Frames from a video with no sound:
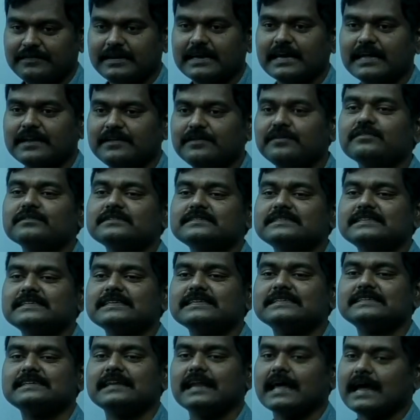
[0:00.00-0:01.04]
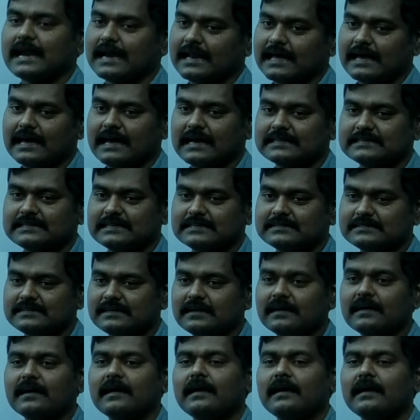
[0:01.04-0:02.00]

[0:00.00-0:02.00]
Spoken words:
We can use this data access